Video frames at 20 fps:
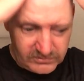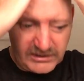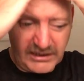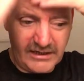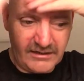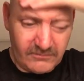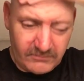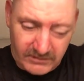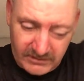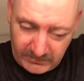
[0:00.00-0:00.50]

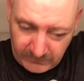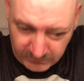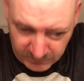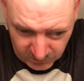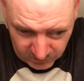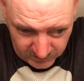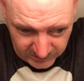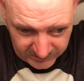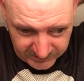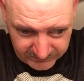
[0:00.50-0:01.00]
yeah, when you
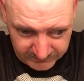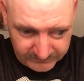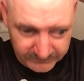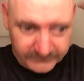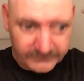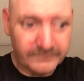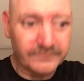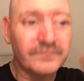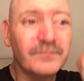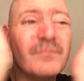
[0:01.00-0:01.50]
pour,
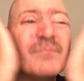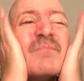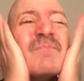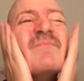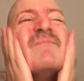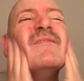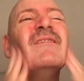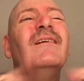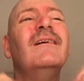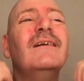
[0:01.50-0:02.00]

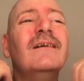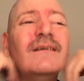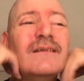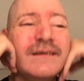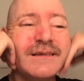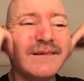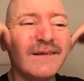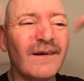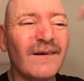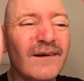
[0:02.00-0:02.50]

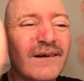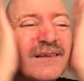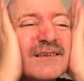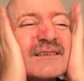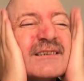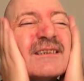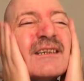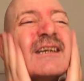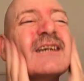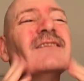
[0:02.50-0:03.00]
or
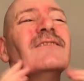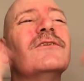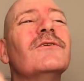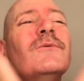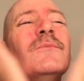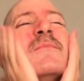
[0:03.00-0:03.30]
else you get too